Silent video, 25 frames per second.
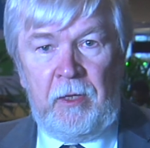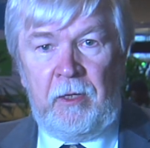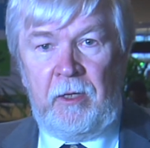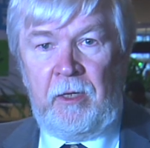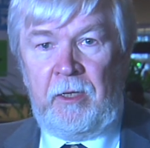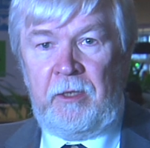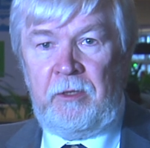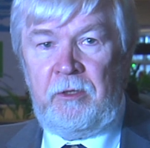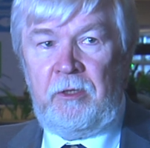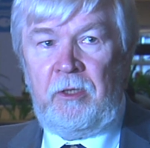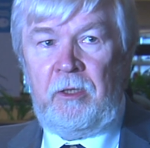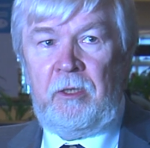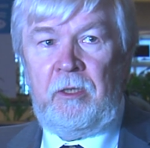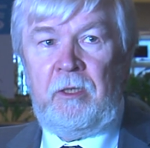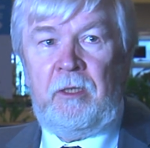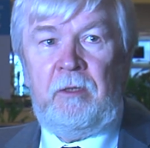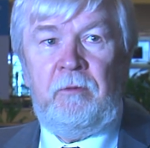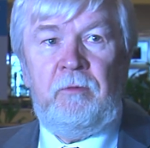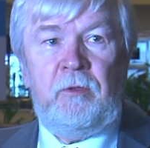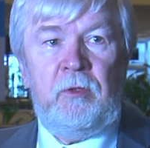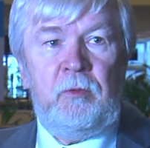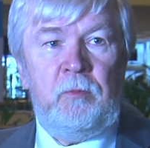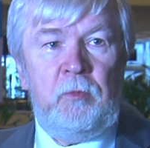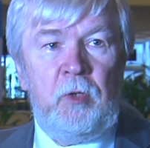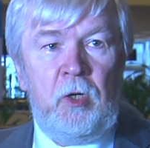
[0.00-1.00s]
And
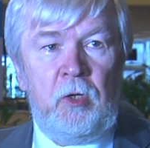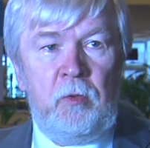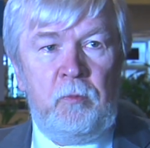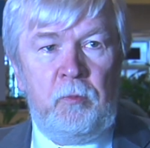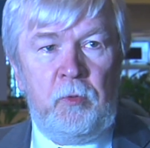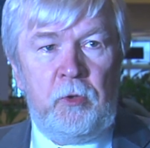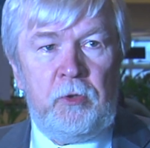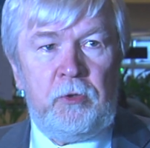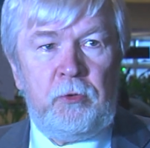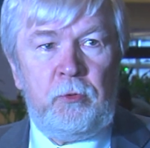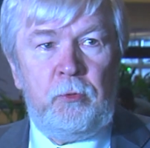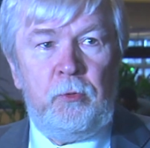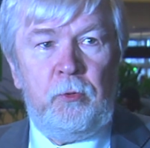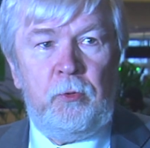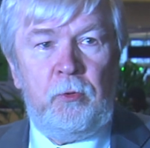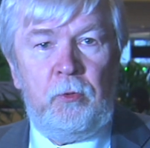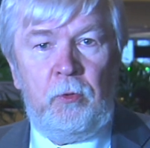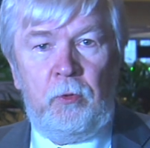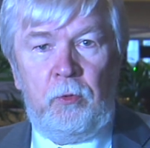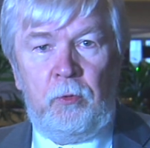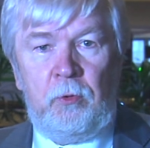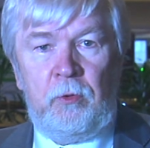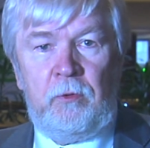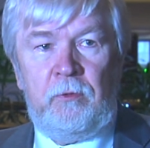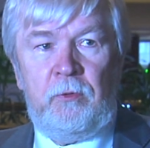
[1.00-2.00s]
even Moscow,
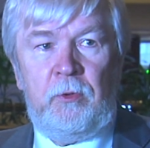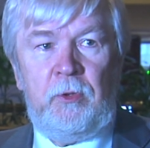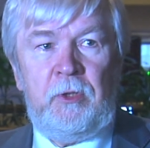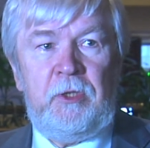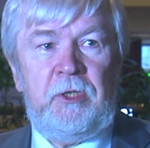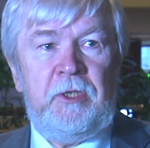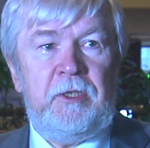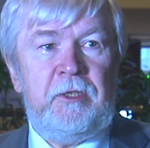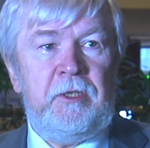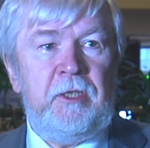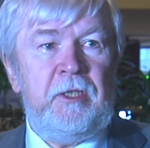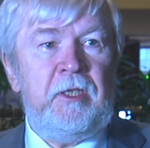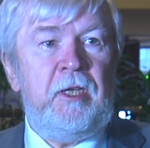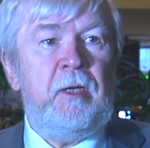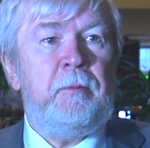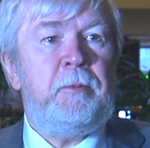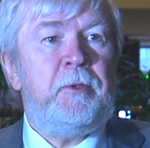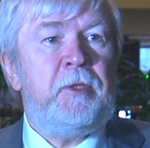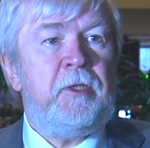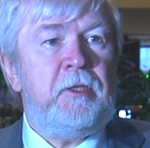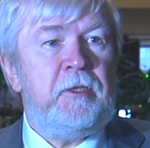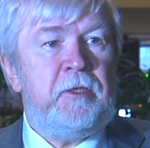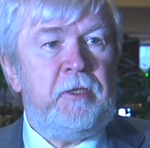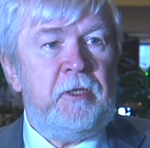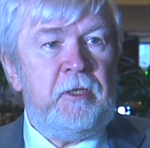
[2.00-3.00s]
although it is a
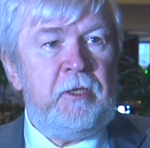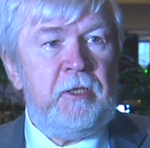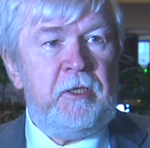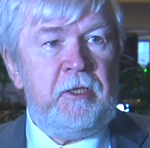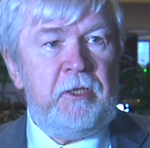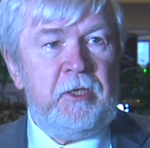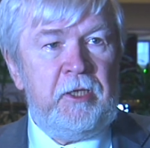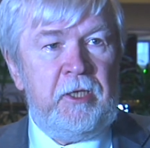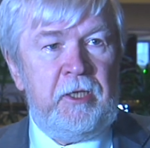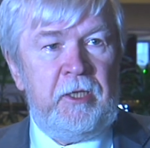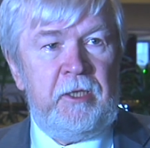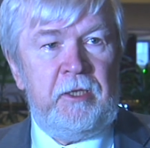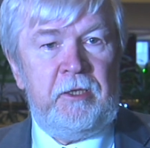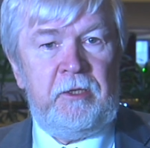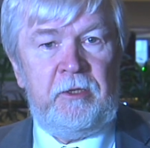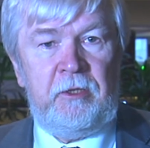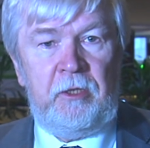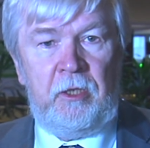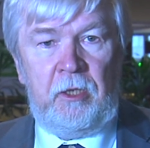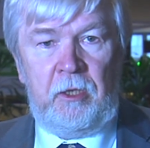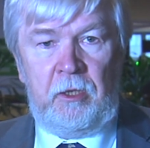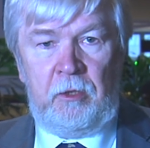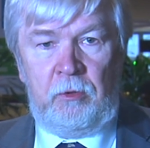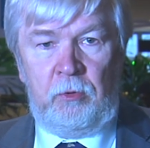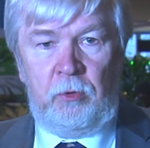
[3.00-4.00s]
capital city, it has
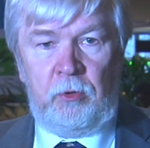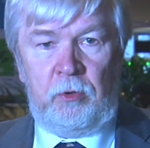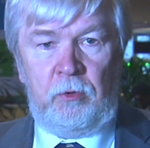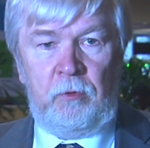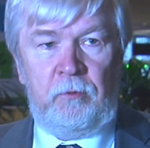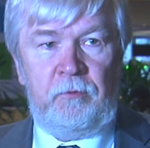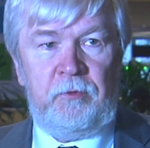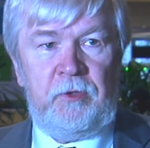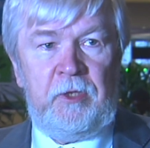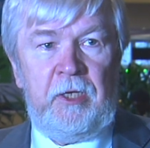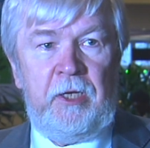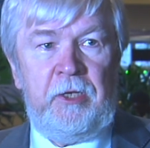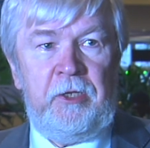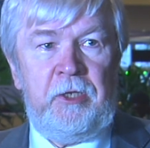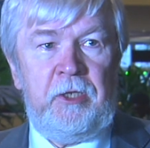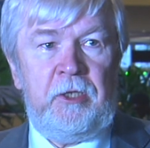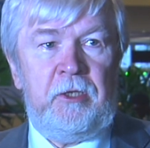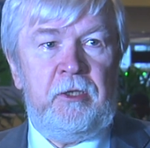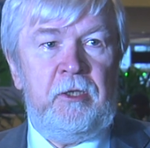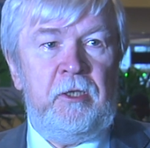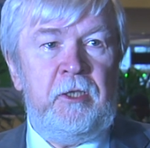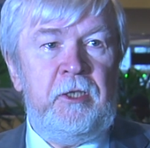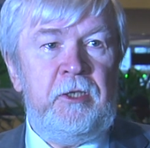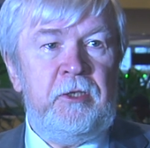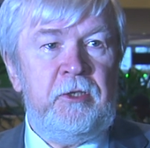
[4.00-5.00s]
a lot of
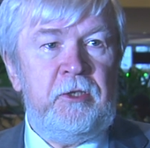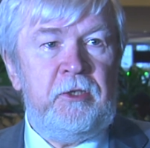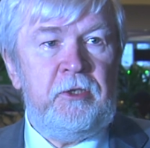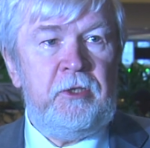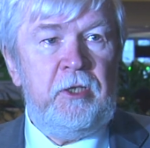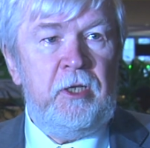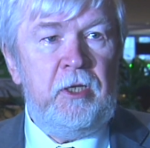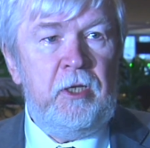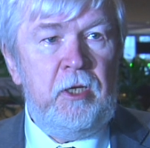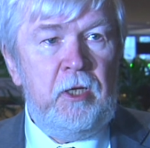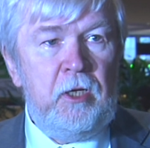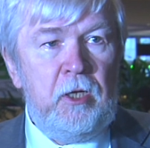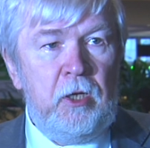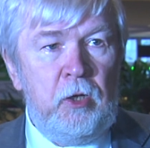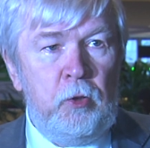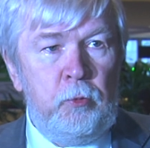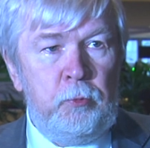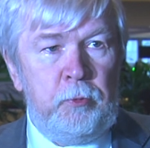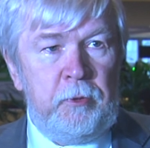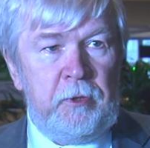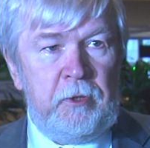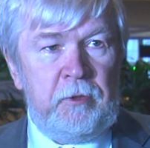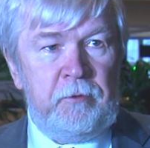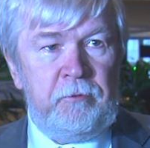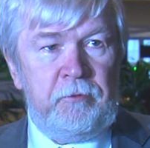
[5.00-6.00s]
direct links
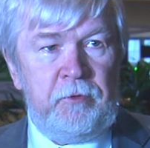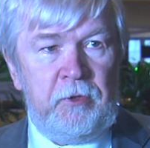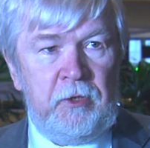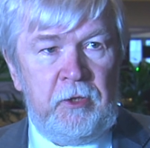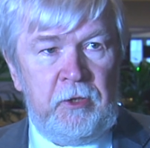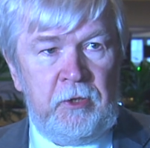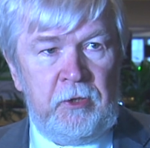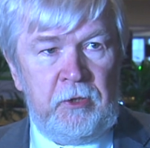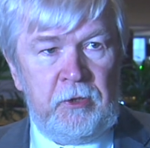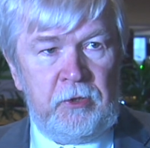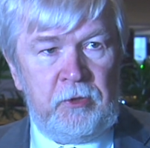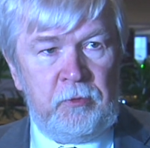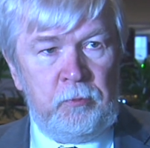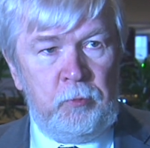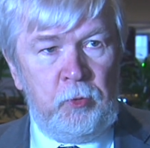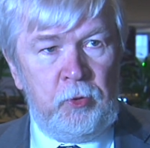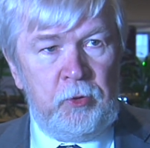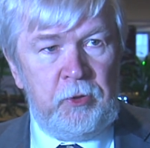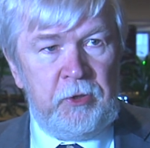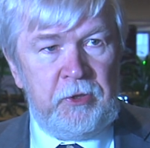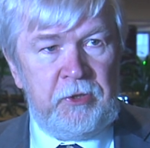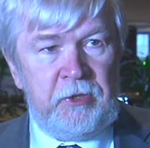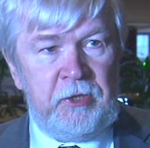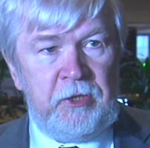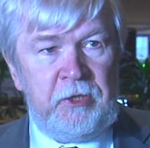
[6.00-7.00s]
with uh,
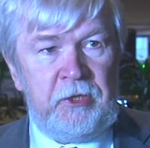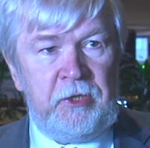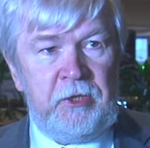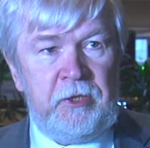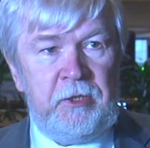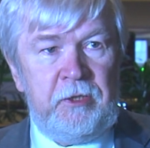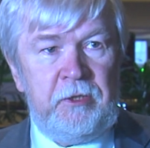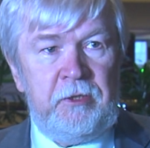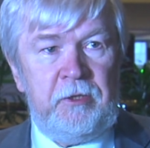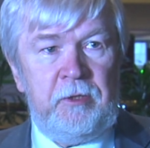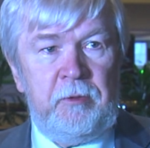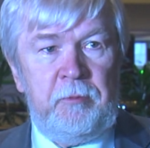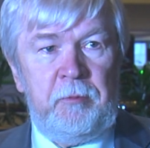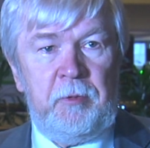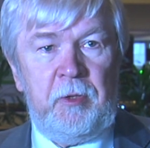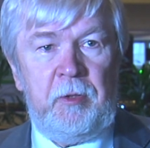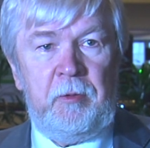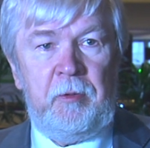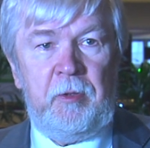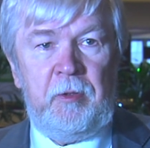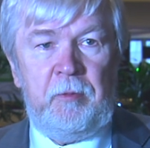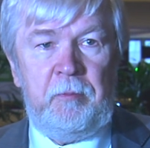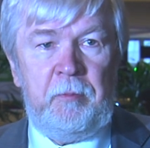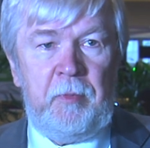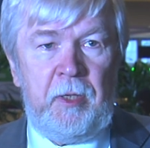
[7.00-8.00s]
smaller cities,
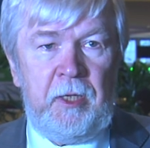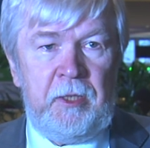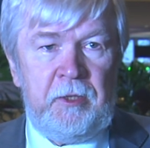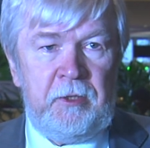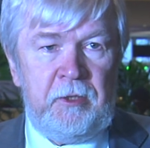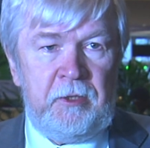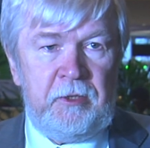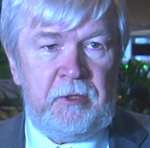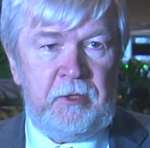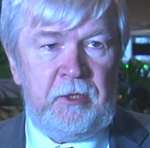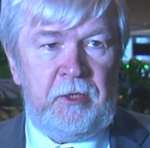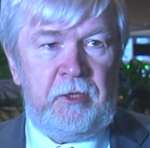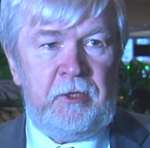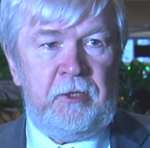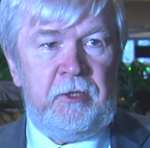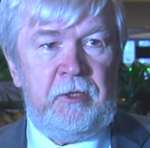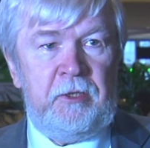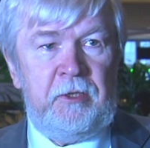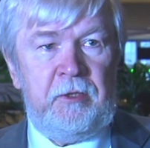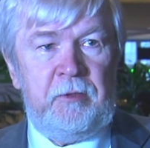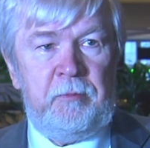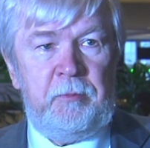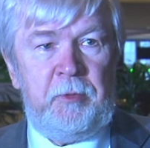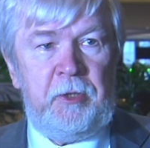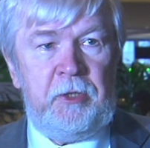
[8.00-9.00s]
minor
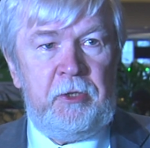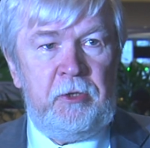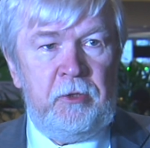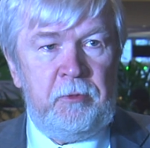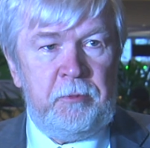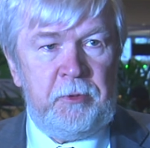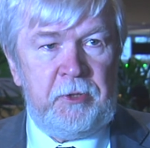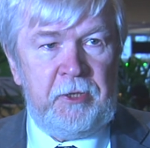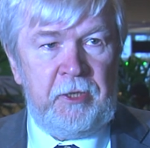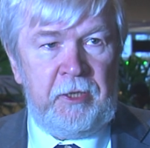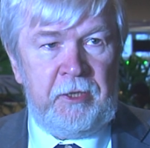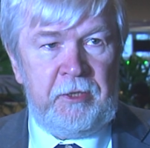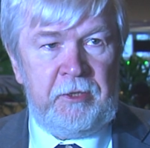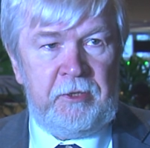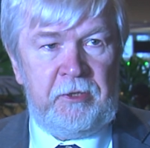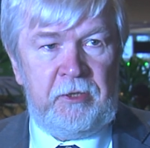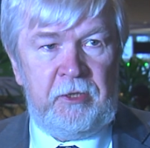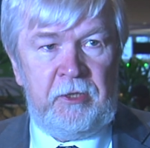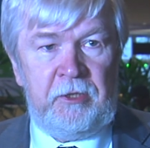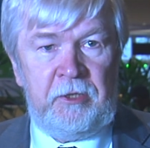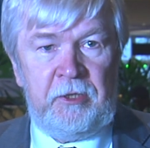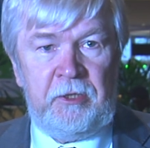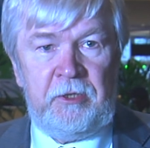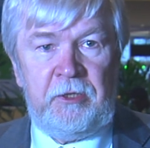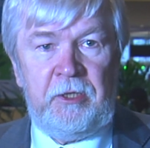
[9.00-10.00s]
cities, medium-sized
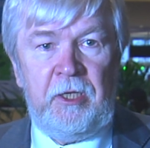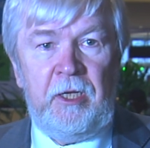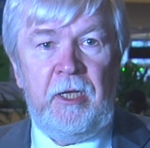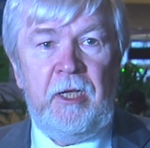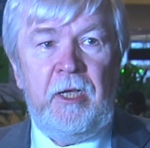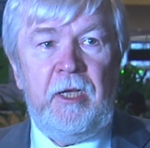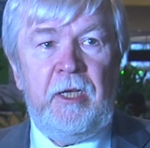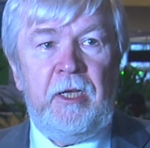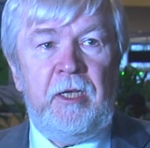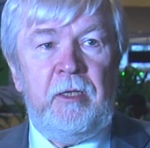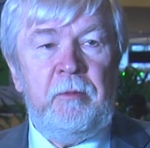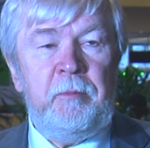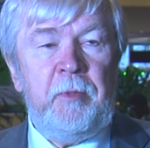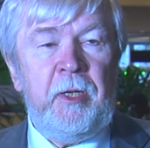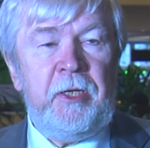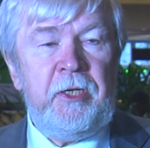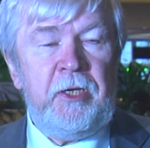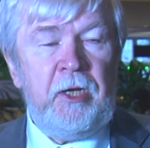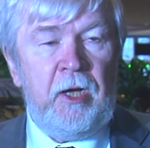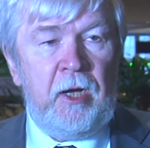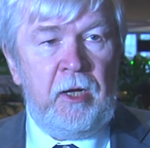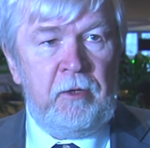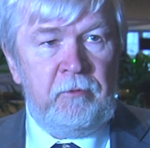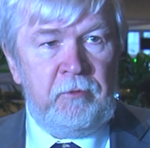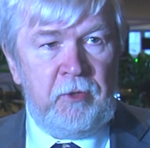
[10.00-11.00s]
cities in many
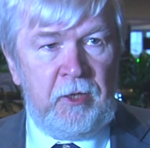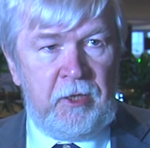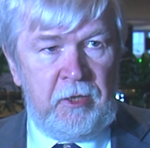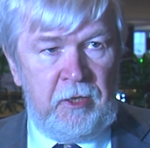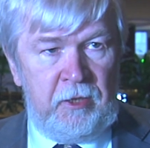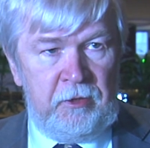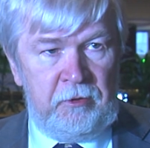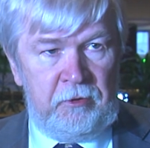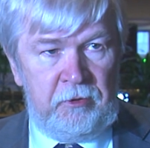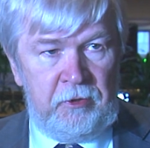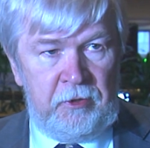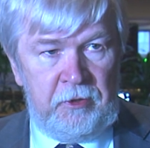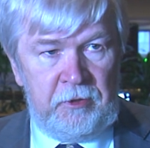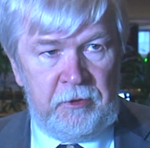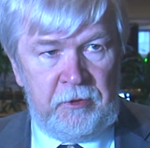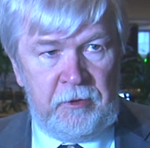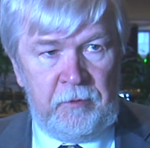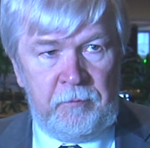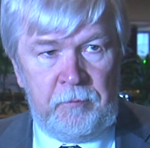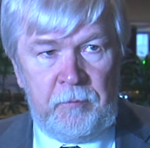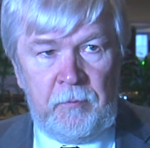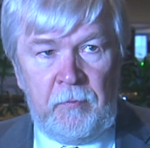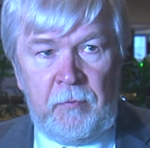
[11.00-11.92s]
other countries.